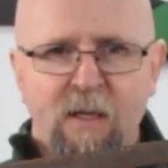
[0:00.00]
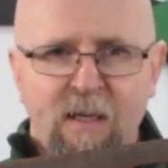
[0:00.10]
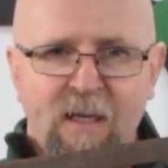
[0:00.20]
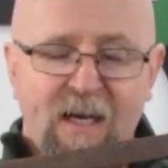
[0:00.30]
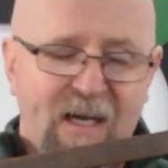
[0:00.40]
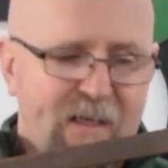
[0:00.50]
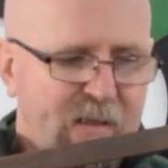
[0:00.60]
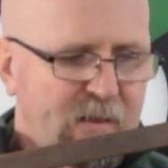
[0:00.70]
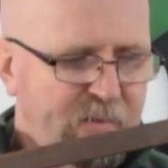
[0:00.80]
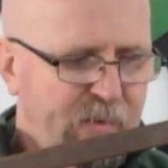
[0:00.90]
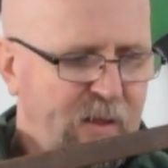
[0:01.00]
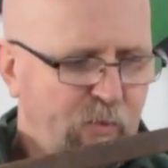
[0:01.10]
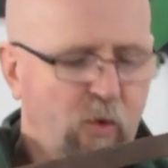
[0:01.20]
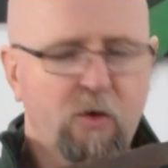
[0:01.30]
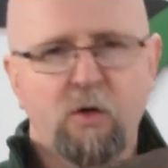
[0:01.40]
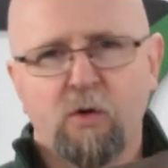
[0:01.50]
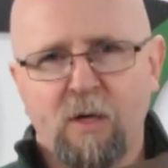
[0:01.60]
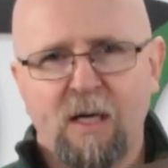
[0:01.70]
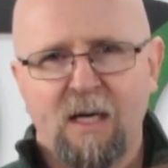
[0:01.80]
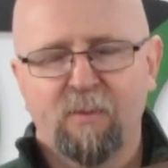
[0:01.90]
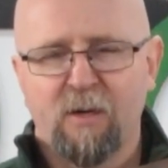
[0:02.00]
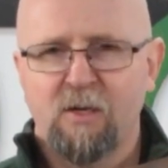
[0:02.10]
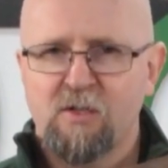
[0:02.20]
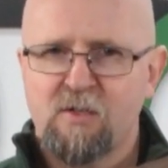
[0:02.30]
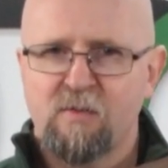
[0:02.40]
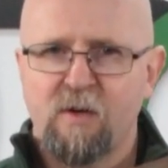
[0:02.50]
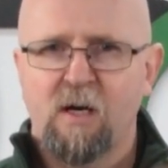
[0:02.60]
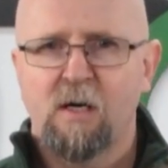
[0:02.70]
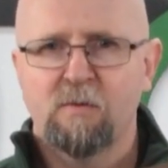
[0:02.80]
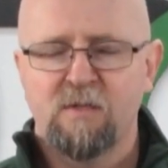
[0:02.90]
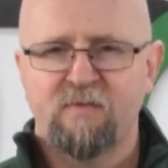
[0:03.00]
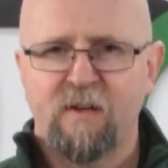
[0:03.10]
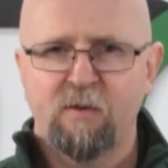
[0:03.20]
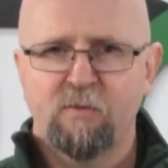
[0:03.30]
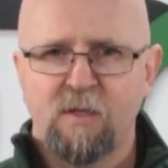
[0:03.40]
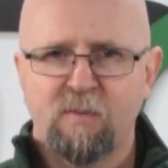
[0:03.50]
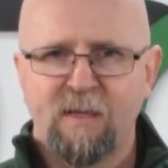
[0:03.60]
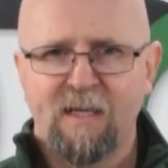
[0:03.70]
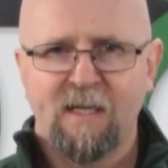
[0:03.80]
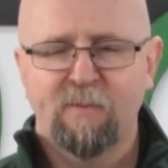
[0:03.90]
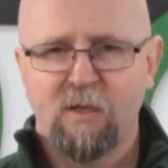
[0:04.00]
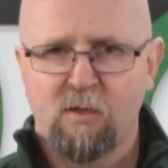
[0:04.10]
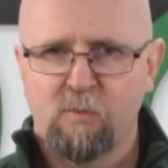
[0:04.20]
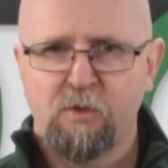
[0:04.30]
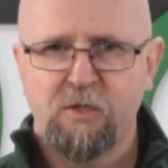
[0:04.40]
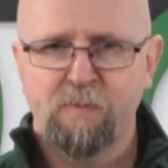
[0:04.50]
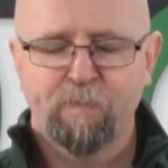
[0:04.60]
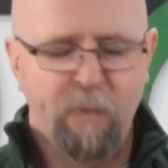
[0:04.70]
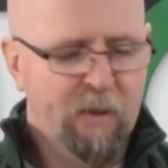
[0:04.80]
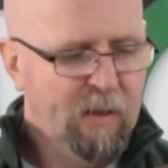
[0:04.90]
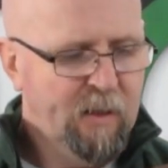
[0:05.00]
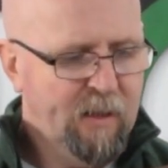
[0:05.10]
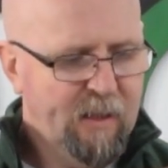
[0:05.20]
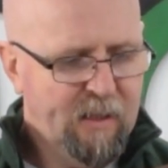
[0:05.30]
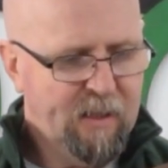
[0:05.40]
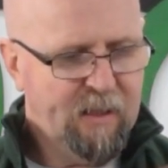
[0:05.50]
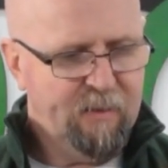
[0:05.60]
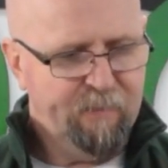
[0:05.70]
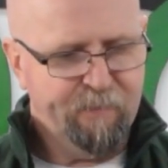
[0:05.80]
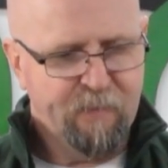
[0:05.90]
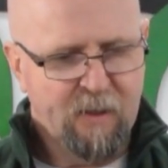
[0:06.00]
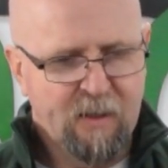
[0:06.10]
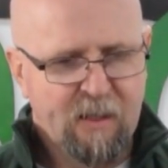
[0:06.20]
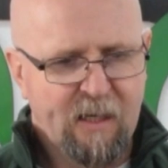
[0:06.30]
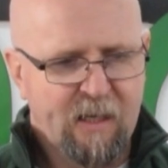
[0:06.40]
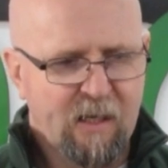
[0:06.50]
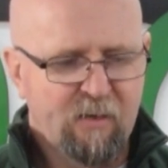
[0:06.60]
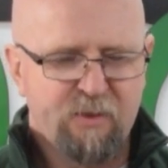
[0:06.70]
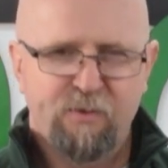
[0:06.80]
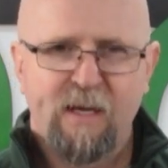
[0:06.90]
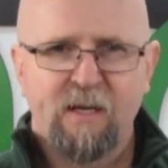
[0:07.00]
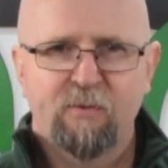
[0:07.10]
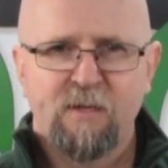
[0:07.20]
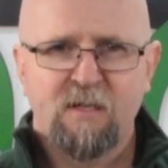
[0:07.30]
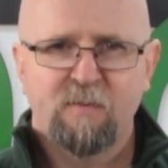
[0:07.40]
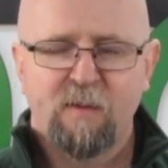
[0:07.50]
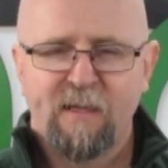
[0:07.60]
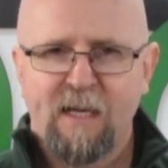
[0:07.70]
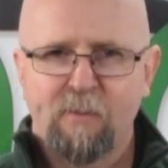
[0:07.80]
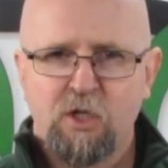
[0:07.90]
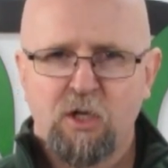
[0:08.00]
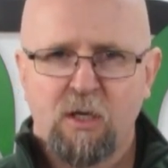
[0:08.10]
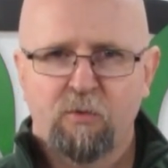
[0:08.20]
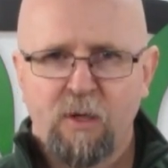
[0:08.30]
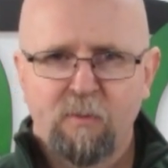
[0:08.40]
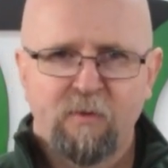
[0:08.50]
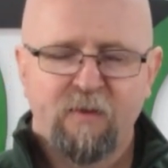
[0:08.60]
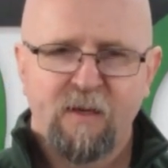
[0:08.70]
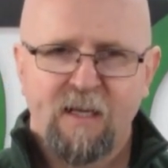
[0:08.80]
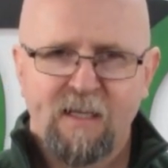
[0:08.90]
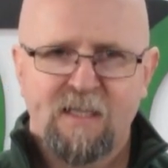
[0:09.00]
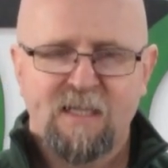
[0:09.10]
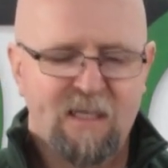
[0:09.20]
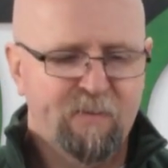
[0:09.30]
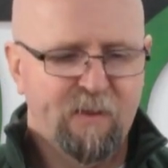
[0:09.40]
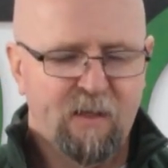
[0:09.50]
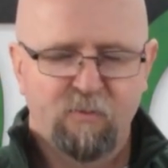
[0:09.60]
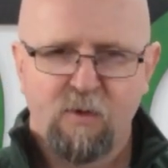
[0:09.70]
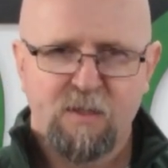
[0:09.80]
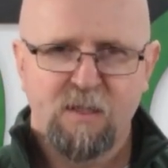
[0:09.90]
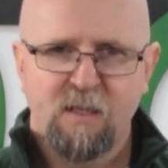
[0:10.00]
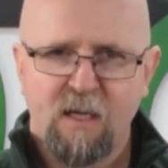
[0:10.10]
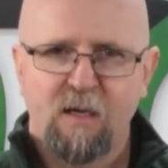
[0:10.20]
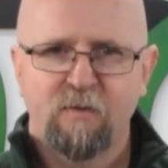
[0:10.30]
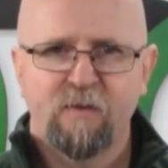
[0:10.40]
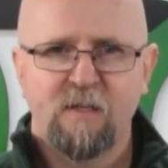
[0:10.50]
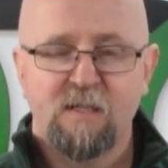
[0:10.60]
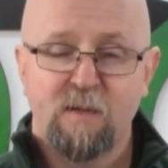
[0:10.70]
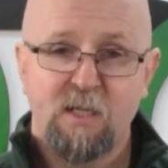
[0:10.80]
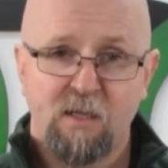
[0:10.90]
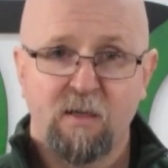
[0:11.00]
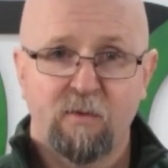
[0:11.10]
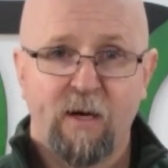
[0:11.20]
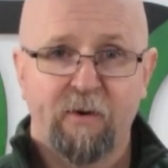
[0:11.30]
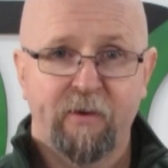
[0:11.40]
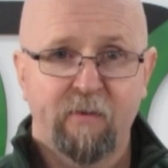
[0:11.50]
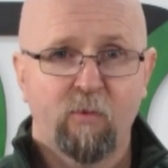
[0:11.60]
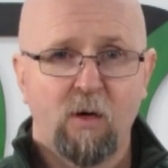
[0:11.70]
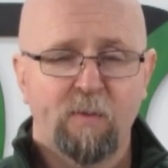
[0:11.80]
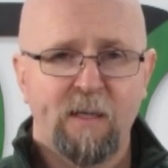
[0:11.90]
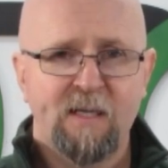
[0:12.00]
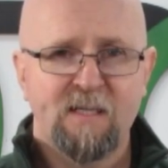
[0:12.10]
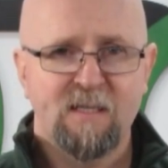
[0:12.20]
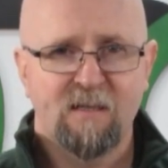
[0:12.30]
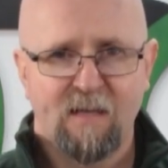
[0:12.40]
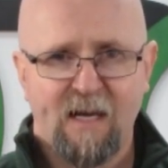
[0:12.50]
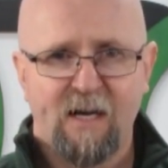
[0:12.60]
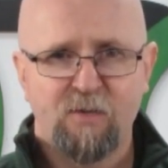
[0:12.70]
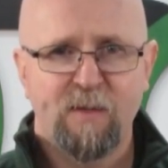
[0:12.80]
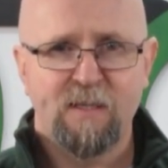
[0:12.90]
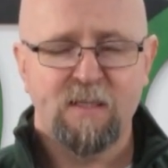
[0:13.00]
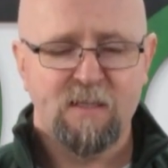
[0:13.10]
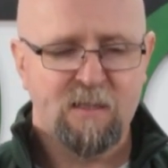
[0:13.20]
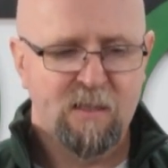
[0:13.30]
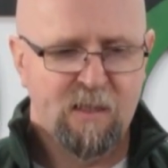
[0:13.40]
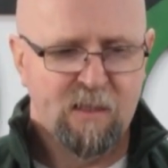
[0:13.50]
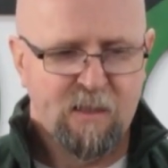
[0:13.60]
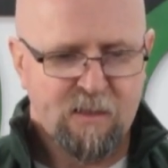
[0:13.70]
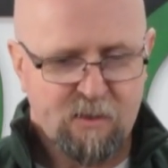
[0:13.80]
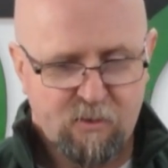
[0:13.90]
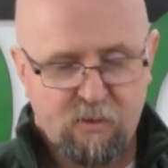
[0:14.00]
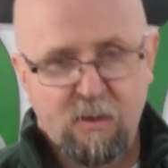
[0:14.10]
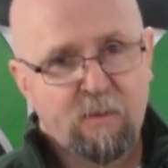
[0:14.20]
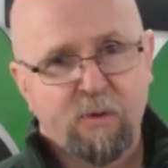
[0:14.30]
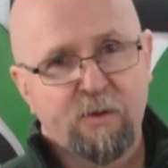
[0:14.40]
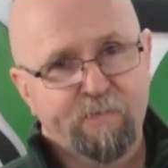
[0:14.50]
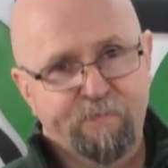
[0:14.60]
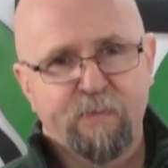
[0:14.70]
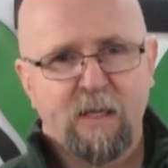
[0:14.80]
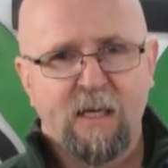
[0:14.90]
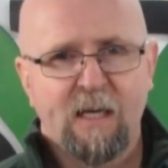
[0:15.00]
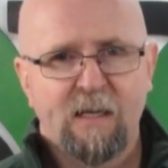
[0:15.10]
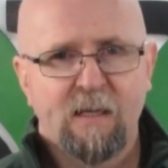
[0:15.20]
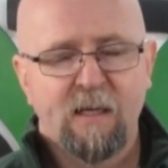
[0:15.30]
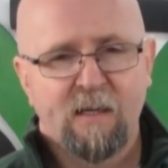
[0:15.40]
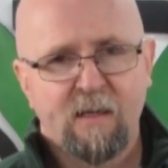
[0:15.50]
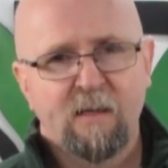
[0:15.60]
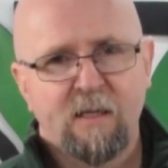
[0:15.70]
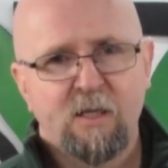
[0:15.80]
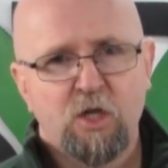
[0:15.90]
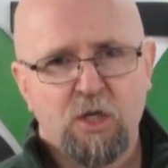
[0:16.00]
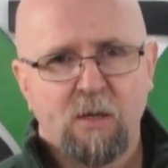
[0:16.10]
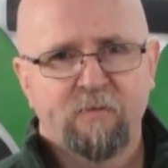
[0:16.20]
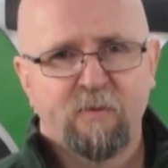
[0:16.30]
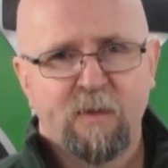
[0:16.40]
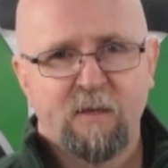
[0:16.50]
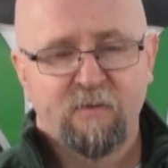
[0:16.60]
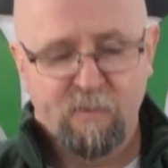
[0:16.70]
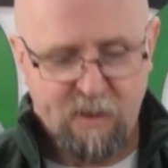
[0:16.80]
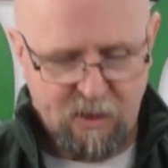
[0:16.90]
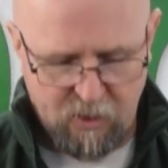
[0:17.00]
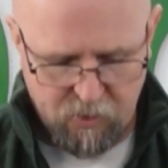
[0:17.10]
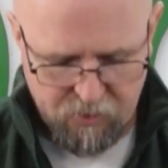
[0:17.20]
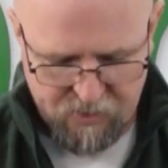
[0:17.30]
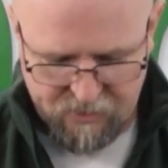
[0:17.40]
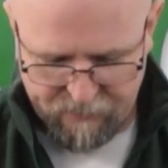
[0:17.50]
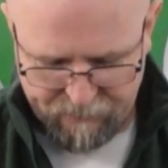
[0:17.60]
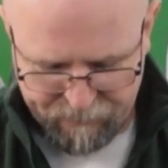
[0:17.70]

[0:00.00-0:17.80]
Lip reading: and it worked okay, but I just always found it to be a little bit cumbersome, and I always ran the risk of maybe damaging the rim if I let it slip and I wasn't careful, especially on a rather thin wall piece, on large pieces. So, but again, it did the job for me for many years.